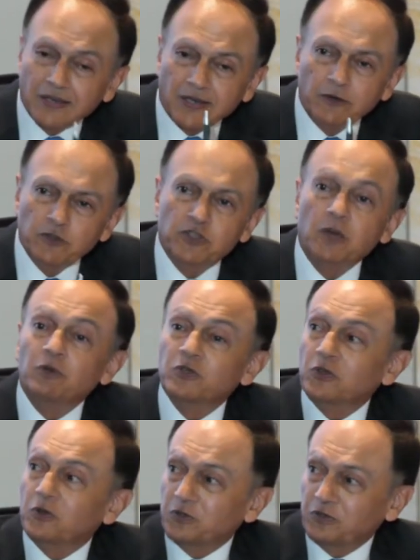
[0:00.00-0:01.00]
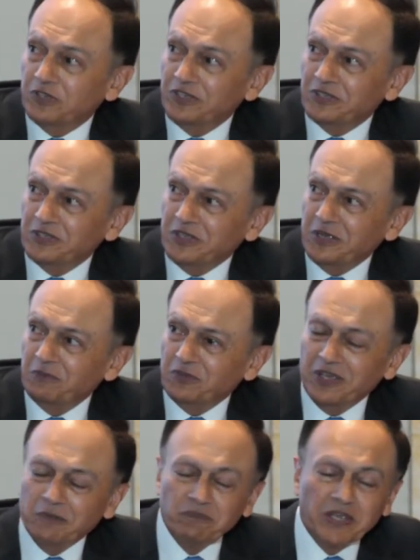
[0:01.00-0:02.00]
Larry Summers also says the same
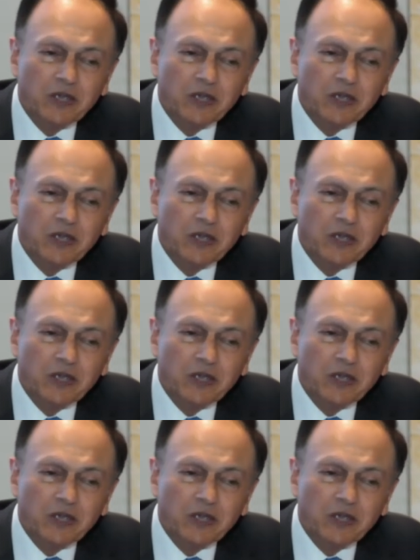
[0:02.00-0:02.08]
thing.